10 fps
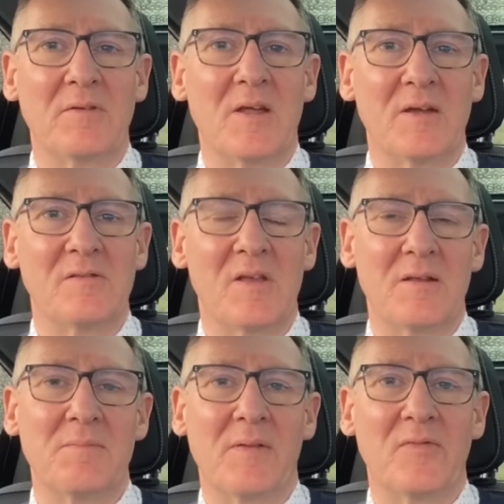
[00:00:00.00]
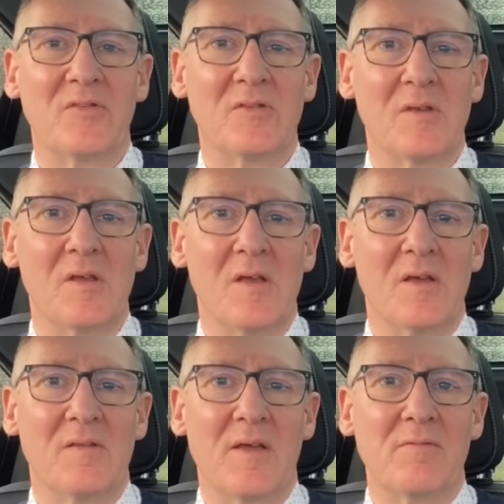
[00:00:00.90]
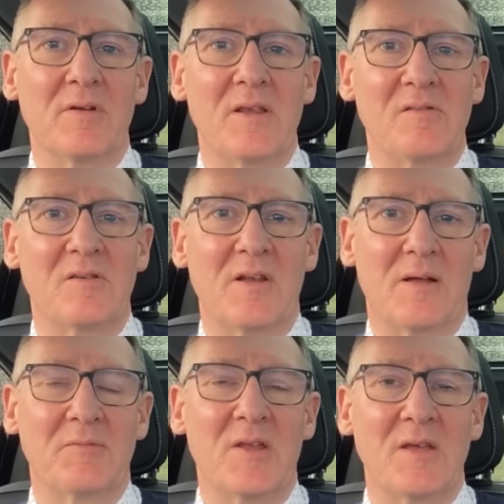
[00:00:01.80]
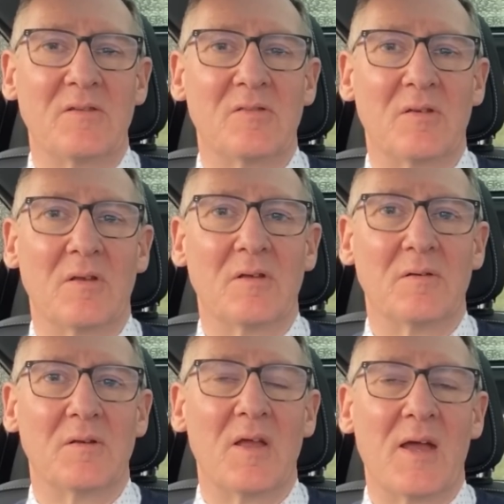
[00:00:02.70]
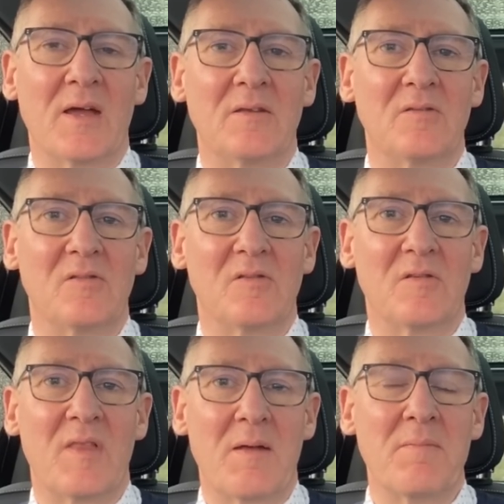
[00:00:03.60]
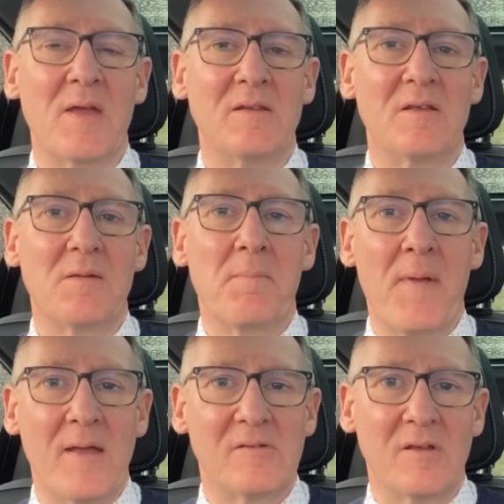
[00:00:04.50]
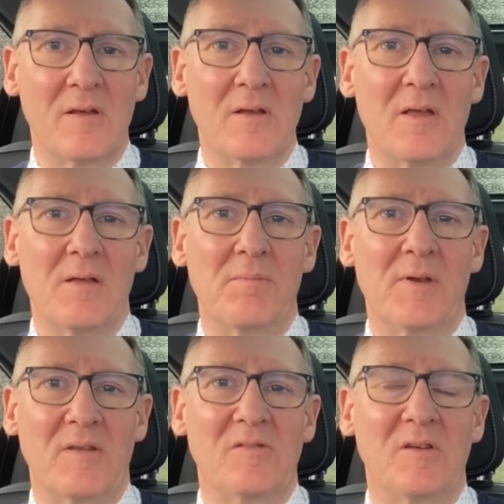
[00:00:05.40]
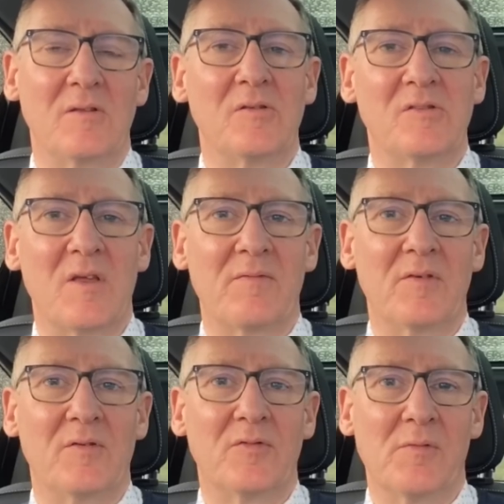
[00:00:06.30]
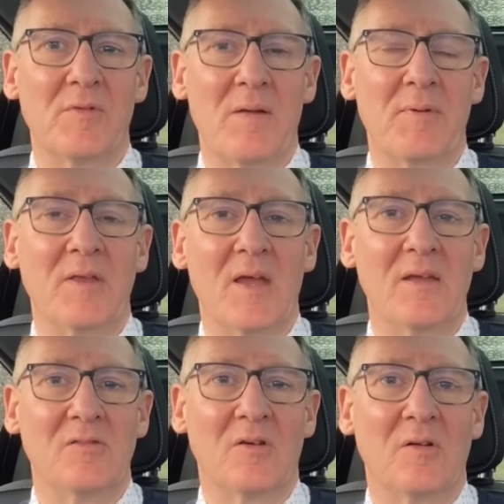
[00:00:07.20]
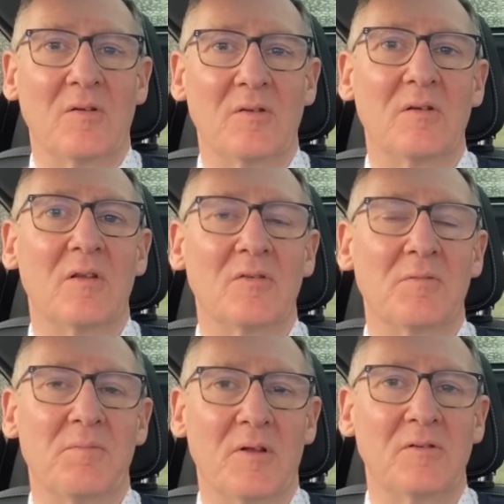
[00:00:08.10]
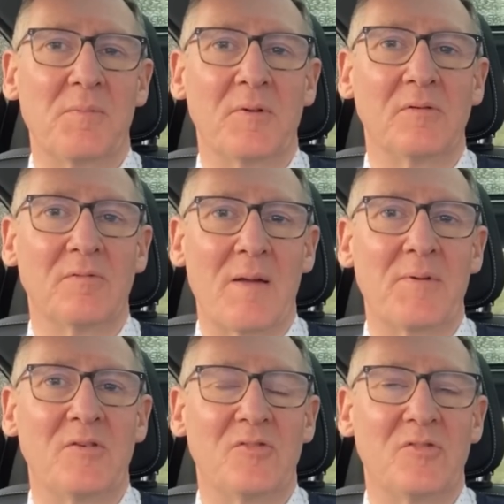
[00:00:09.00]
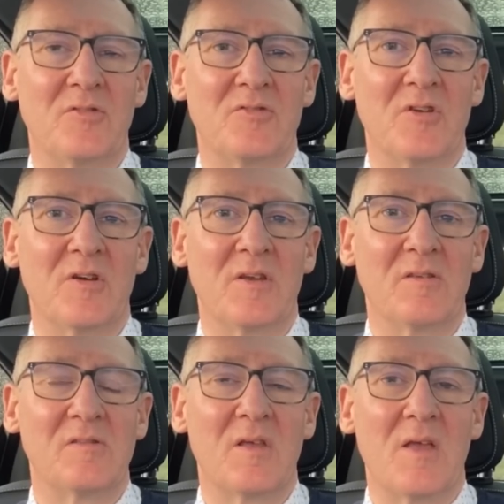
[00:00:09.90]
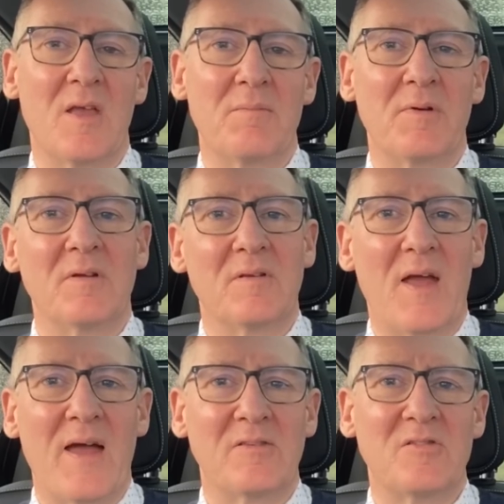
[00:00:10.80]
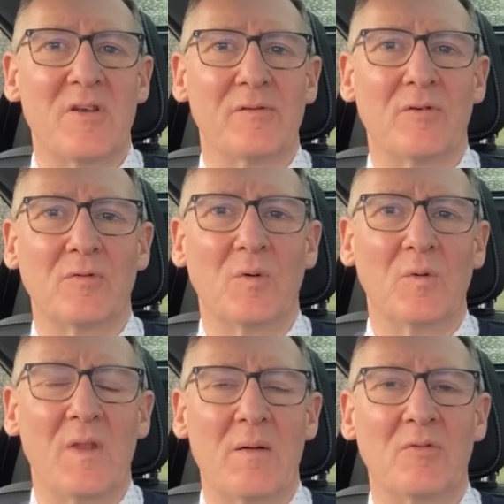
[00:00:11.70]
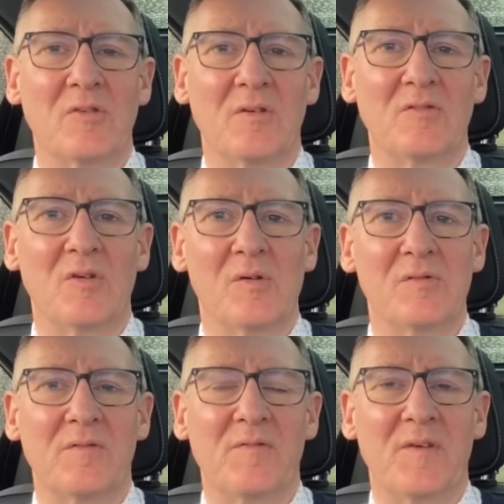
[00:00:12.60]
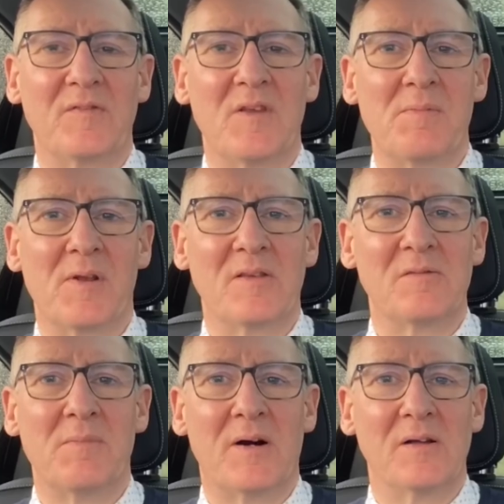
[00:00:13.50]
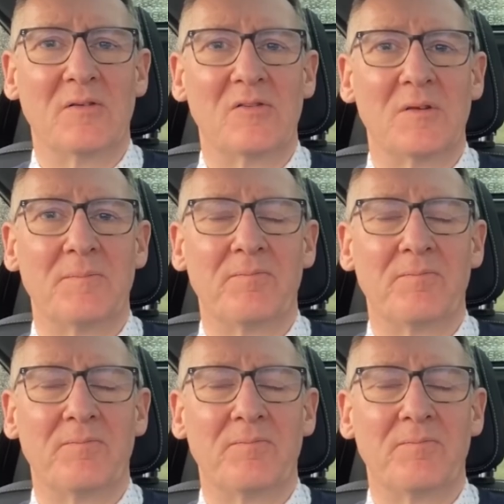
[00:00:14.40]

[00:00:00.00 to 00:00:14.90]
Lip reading: 9-10 months. They released an update and that made it better, but it still suffered from rapid gate on multiple rapid journeys. But as a general rule, that was sort of 250 plus miles.